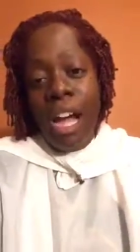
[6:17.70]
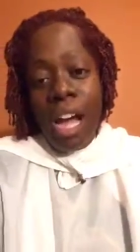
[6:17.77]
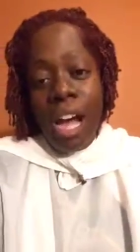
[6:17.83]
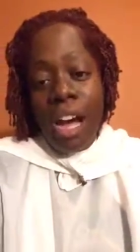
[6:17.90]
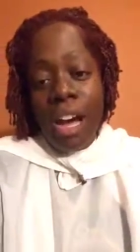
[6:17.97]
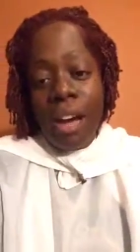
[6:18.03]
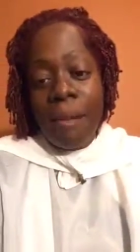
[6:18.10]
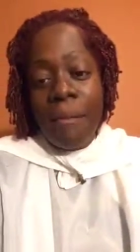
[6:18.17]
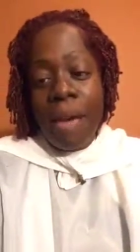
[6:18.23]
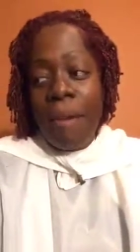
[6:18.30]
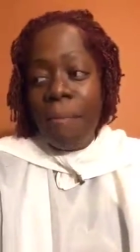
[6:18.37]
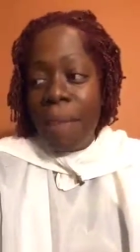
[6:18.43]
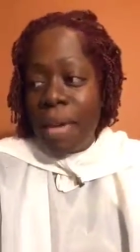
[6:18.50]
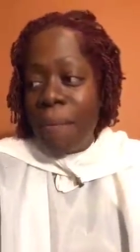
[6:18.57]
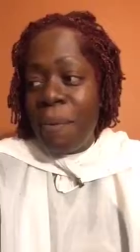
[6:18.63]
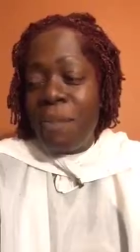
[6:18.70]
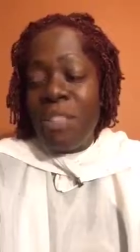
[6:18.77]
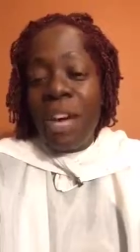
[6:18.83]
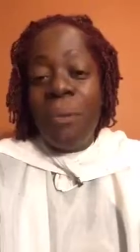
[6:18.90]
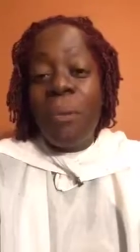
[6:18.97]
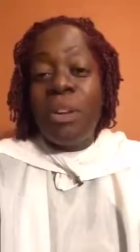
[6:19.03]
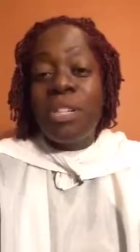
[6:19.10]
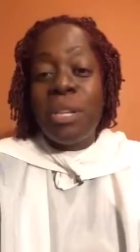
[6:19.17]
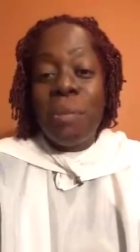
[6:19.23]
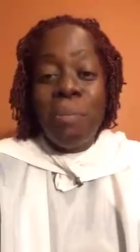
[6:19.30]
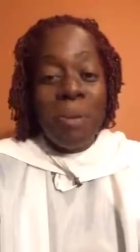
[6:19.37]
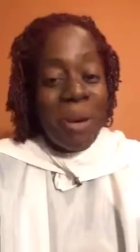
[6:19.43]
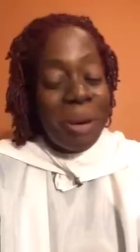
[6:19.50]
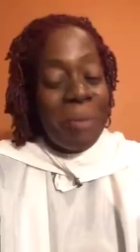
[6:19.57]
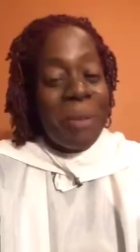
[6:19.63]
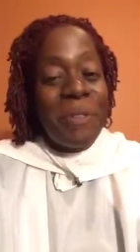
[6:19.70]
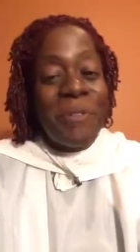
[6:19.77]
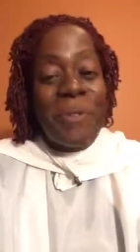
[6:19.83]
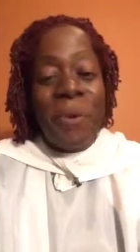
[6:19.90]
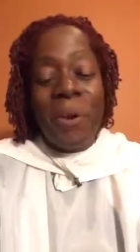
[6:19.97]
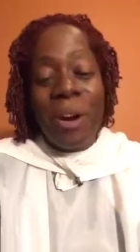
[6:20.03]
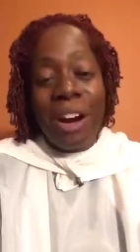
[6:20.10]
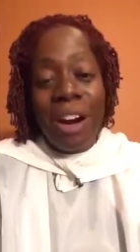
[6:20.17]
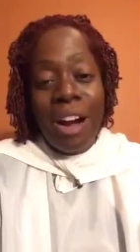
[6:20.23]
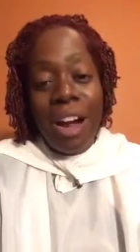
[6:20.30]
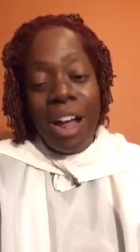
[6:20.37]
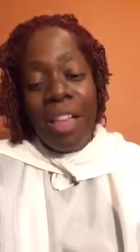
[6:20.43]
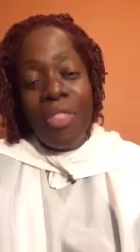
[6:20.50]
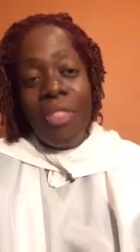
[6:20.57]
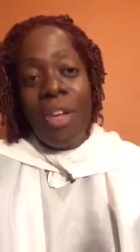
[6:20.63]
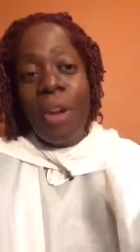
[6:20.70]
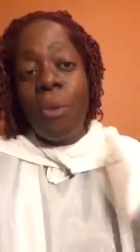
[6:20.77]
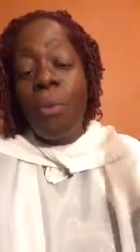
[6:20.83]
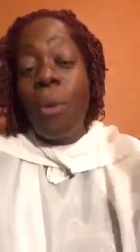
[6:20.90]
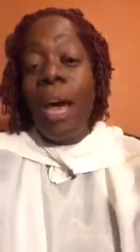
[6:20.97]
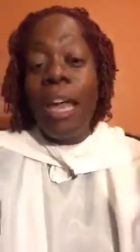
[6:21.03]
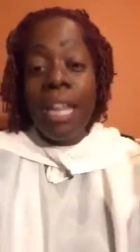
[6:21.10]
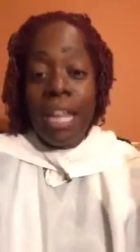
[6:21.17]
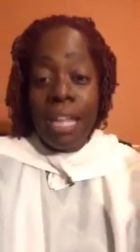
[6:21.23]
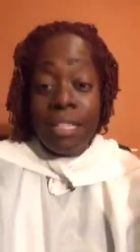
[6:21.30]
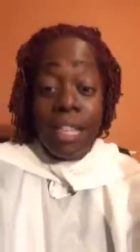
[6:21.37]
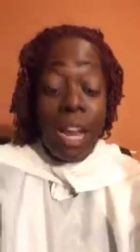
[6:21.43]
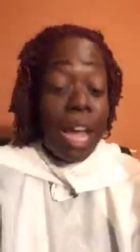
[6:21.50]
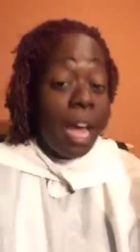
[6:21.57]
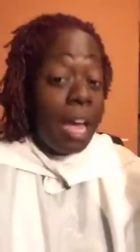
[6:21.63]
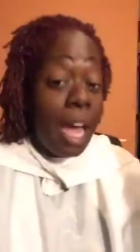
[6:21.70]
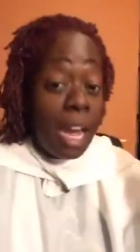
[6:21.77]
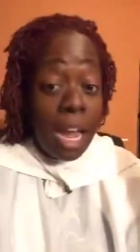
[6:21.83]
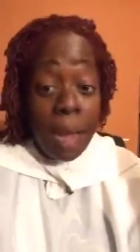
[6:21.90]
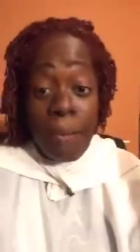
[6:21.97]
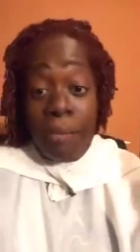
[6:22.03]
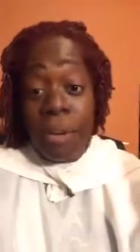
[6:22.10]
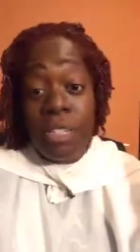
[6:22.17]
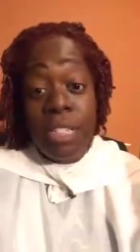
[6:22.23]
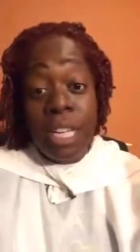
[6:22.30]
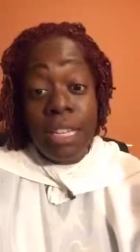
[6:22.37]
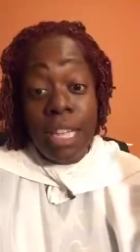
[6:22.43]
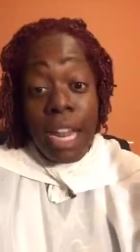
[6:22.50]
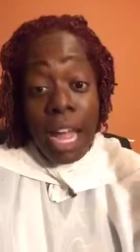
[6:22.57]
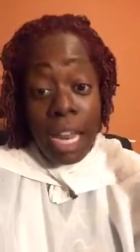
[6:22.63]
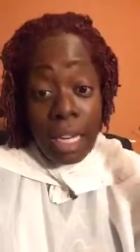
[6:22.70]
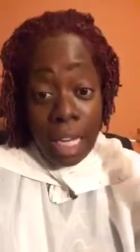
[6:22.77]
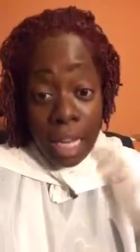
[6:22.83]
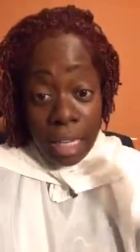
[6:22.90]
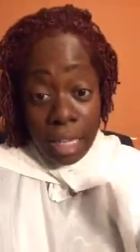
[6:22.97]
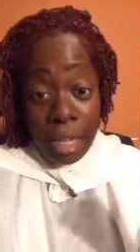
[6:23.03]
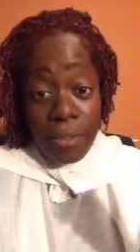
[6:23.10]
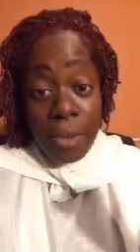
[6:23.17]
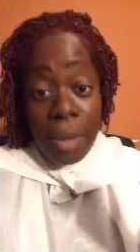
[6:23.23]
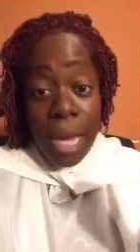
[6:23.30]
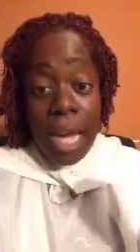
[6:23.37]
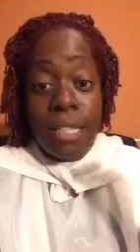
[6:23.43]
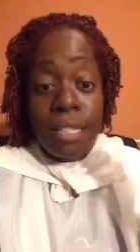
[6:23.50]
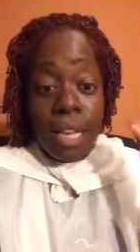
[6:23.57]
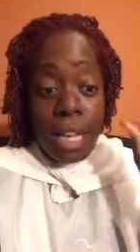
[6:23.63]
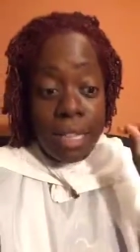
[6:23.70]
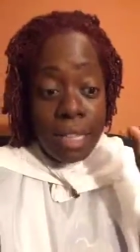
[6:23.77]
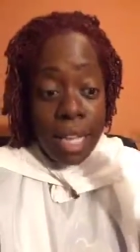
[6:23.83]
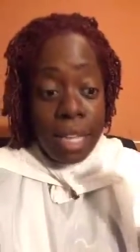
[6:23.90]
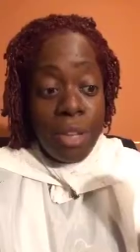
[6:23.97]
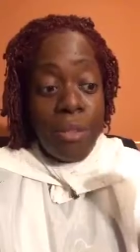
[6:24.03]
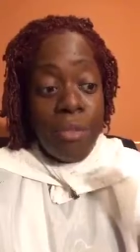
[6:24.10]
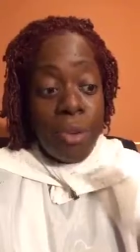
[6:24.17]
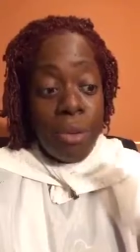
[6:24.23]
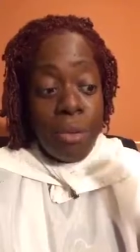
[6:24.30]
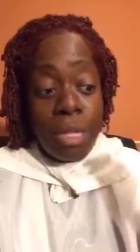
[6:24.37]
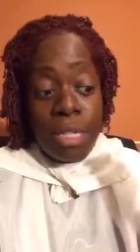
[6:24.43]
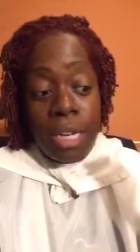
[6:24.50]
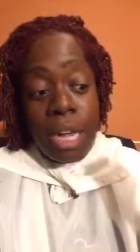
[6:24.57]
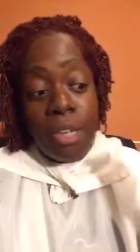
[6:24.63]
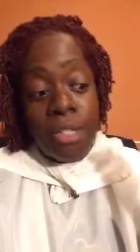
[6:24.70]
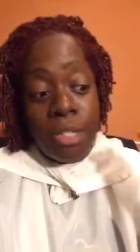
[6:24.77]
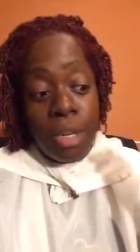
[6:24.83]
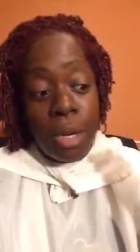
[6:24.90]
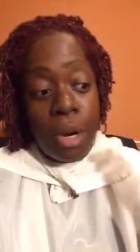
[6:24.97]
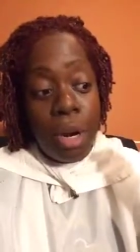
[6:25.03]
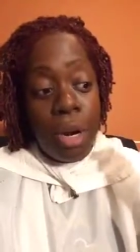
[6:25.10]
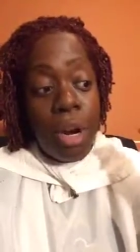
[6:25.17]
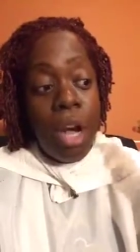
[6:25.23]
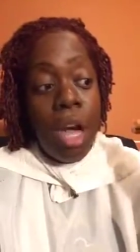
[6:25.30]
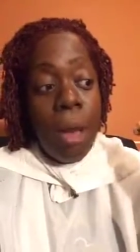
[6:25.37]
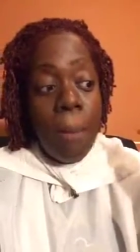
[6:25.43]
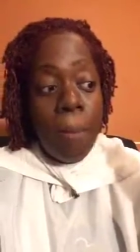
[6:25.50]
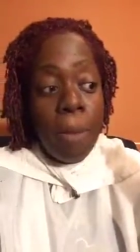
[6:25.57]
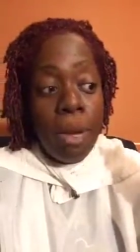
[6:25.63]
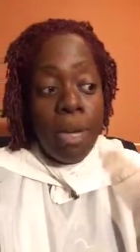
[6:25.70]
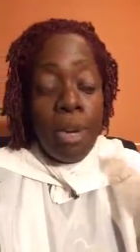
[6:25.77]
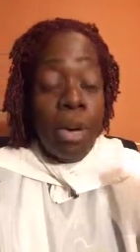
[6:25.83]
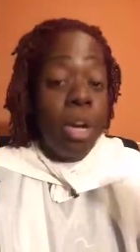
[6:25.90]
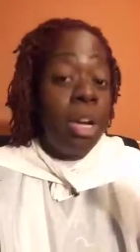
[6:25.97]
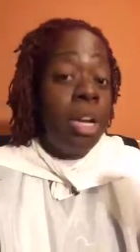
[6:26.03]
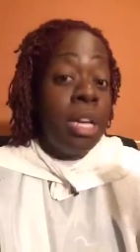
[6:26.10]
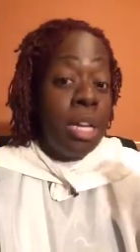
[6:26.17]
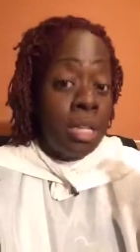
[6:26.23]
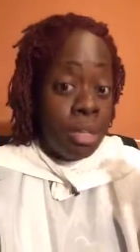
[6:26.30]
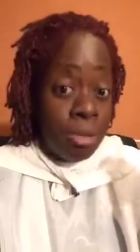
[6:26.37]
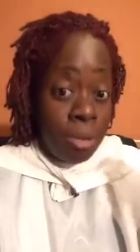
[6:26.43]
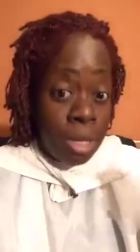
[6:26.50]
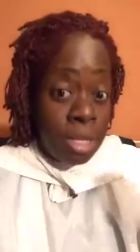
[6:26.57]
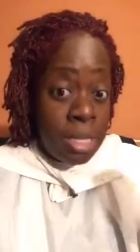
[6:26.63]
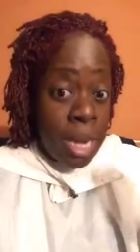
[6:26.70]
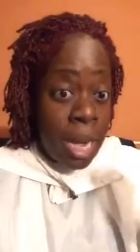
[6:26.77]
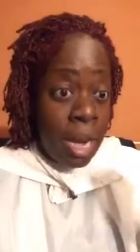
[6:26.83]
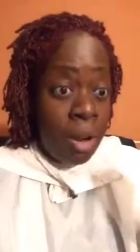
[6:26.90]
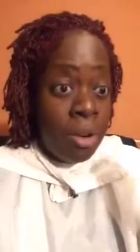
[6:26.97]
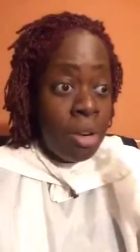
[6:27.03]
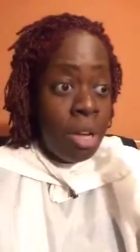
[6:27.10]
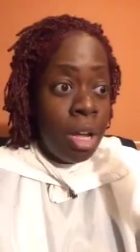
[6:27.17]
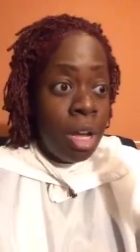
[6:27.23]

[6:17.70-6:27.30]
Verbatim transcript: Um, and people that want to book me for their weddings, and I and I appreciate that. I I love you guys, and I thank you for reaching out to your girl. But you're gonna need to reach out